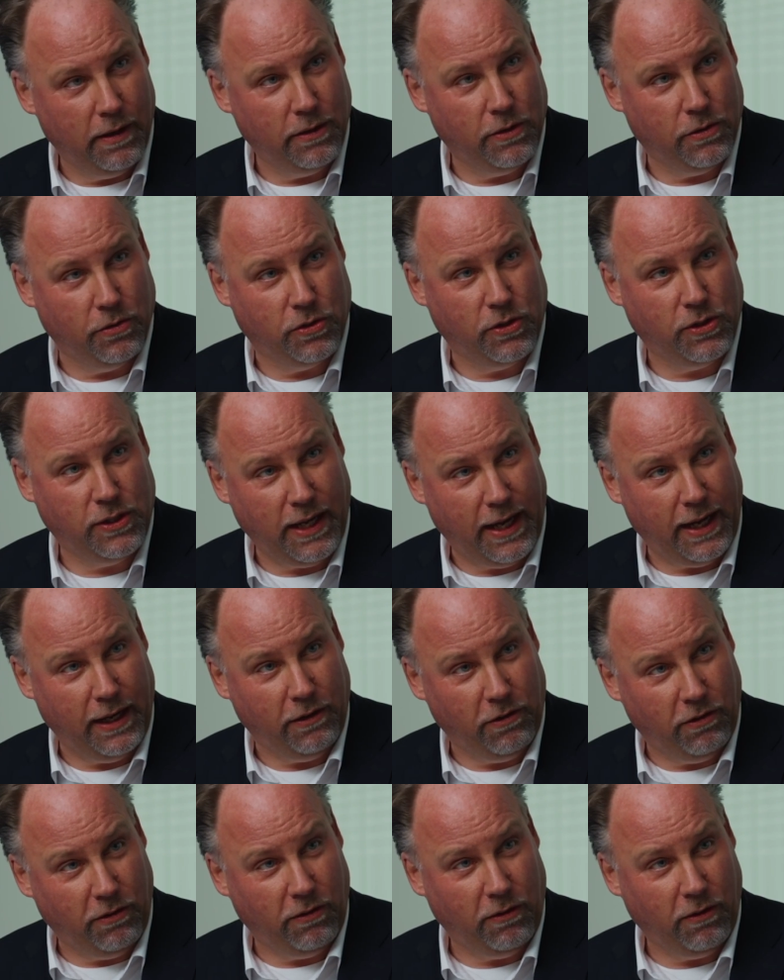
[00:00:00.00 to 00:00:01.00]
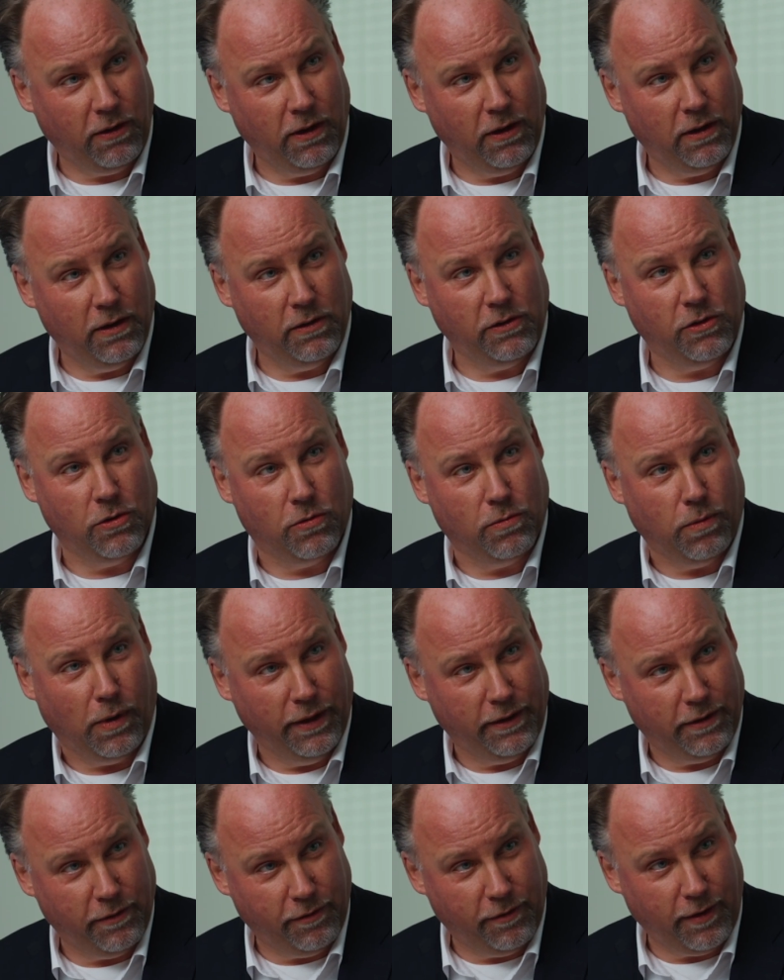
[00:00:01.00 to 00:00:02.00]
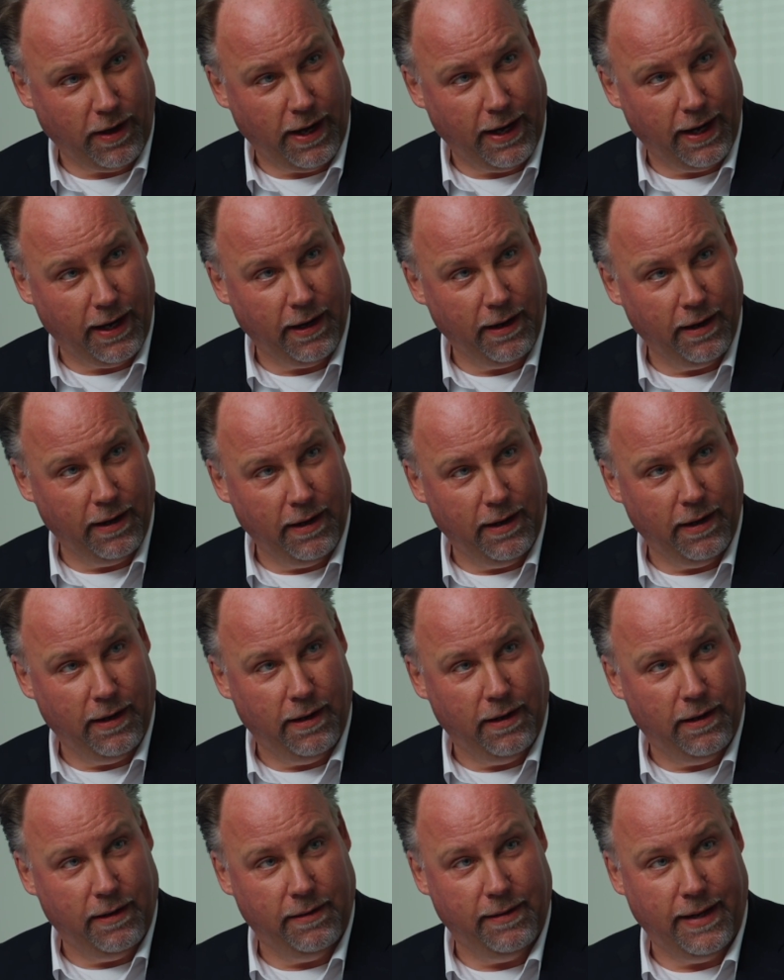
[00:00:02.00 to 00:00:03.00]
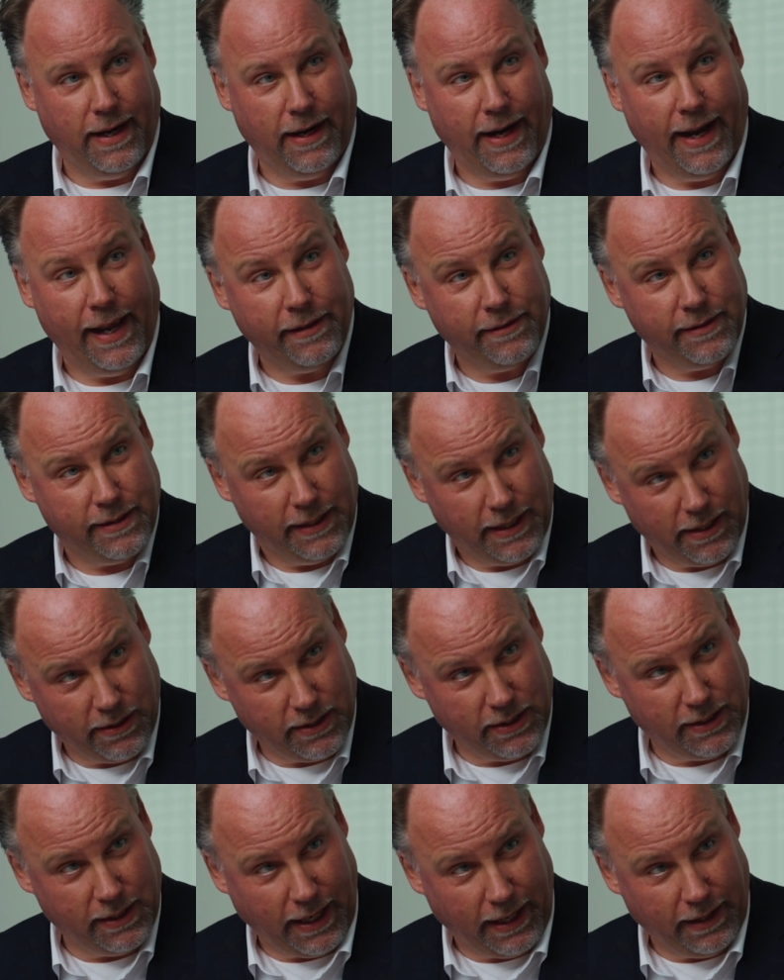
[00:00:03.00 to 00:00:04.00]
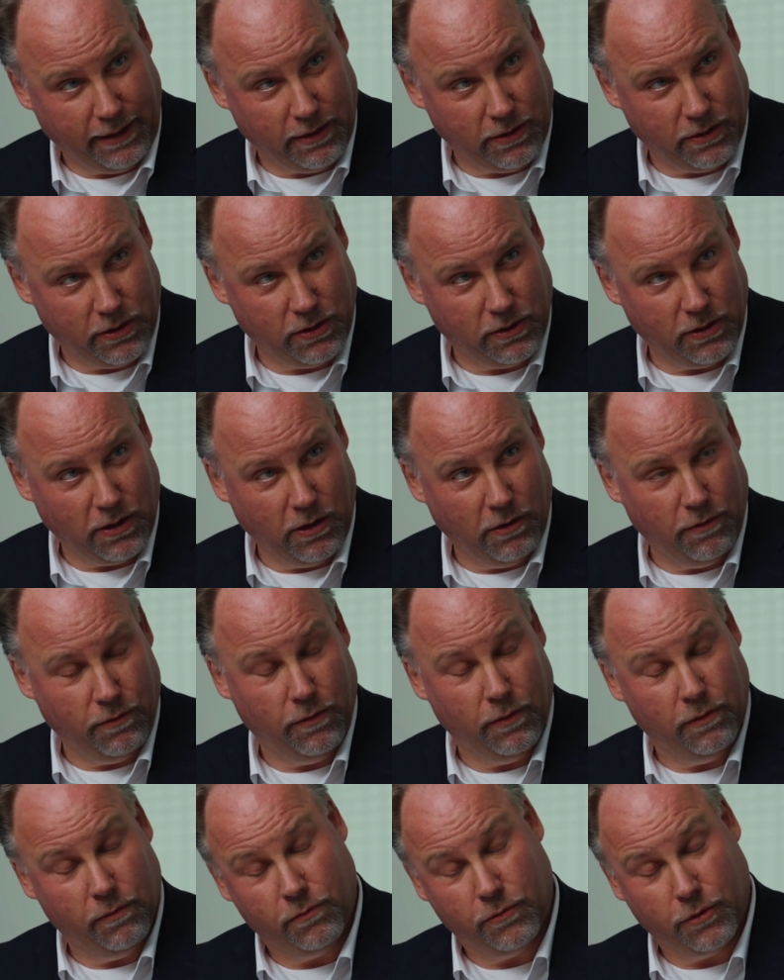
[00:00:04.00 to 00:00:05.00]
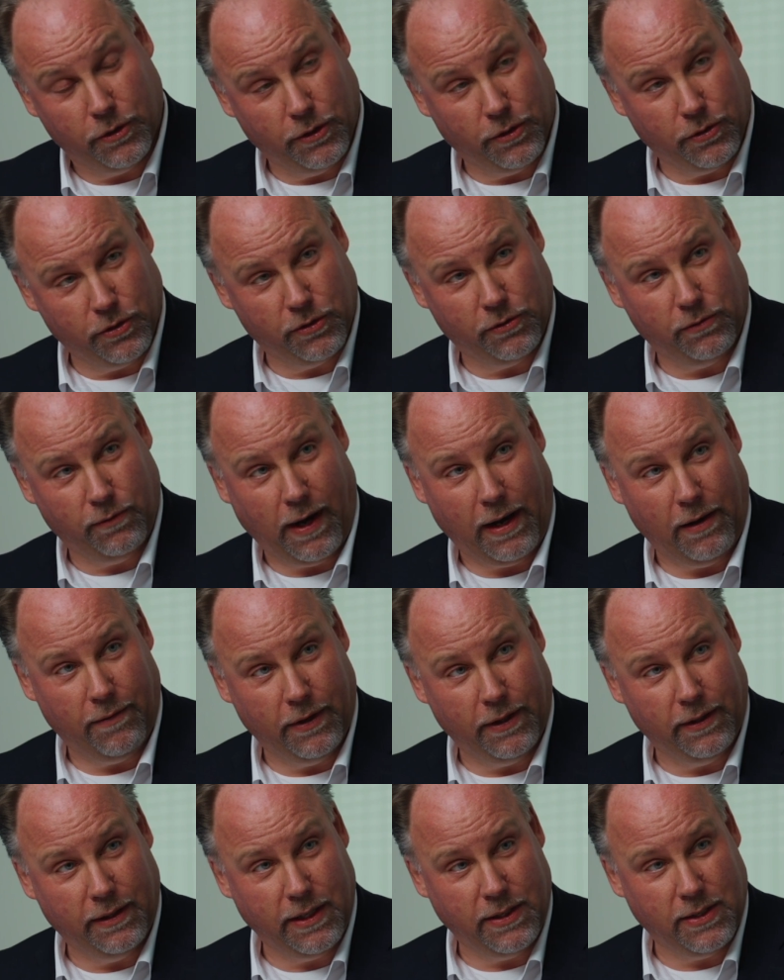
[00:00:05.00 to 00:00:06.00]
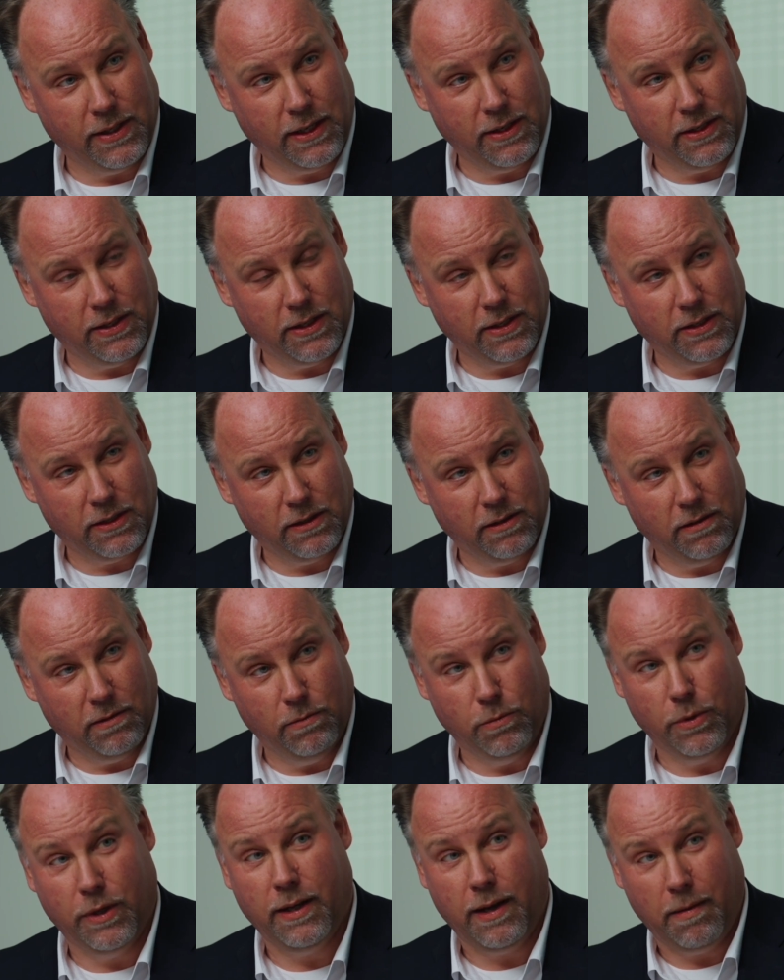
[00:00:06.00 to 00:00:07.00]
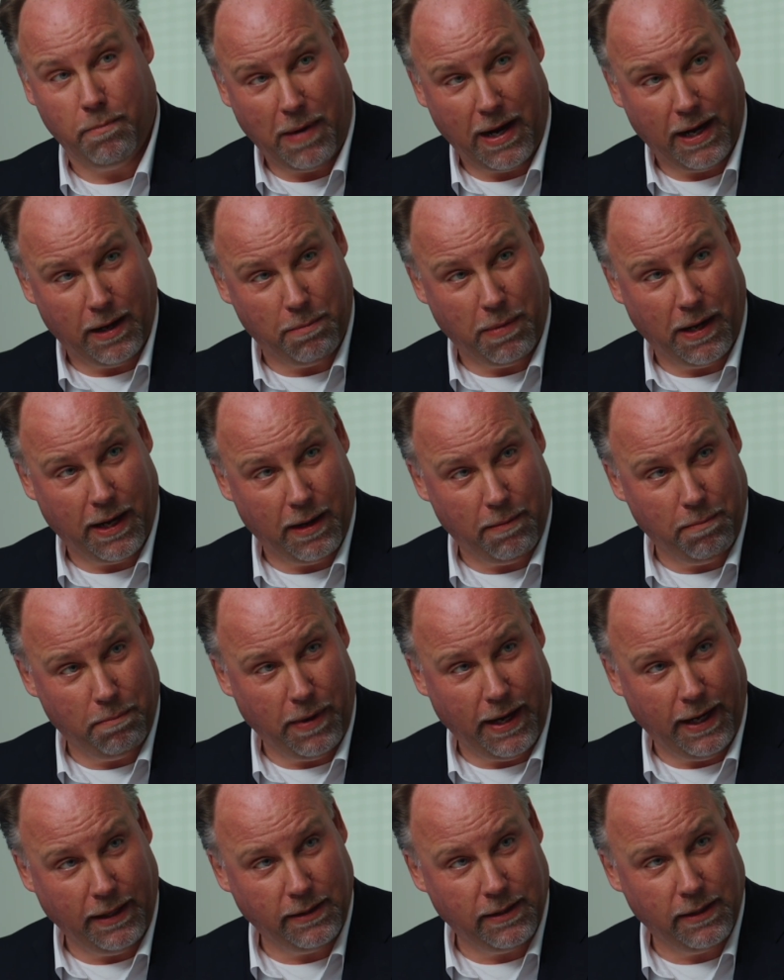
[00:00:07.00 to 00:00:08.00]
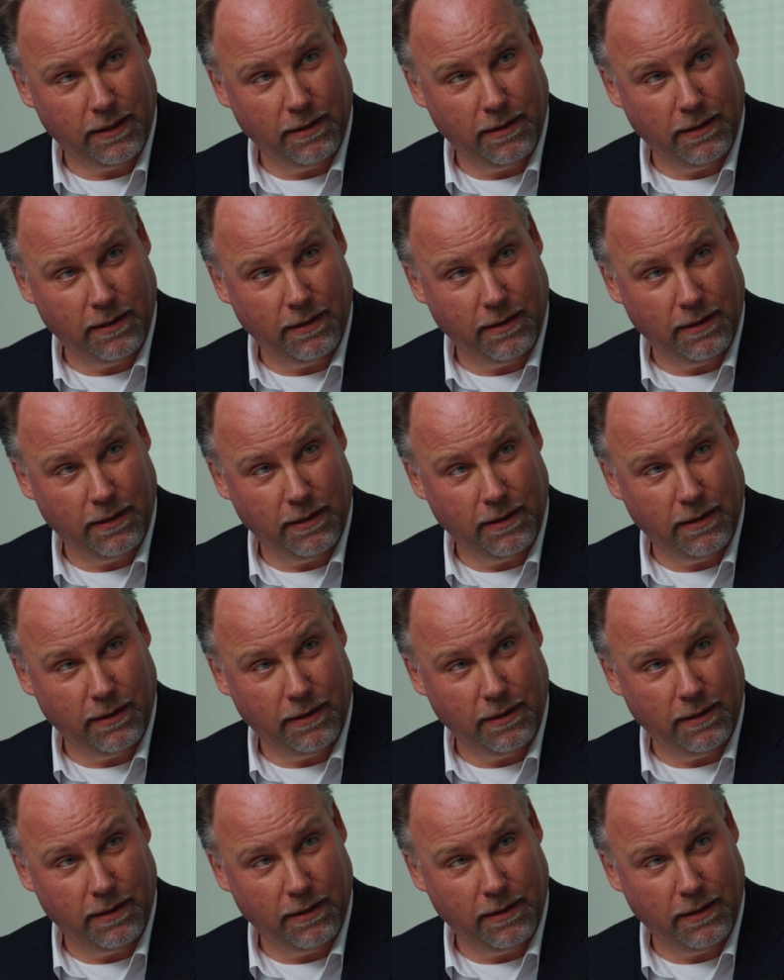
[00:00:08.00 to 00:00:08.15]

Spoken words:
to stage, to quantify their healthiness status for those relevant diseases. Wouldn't that make a big impact?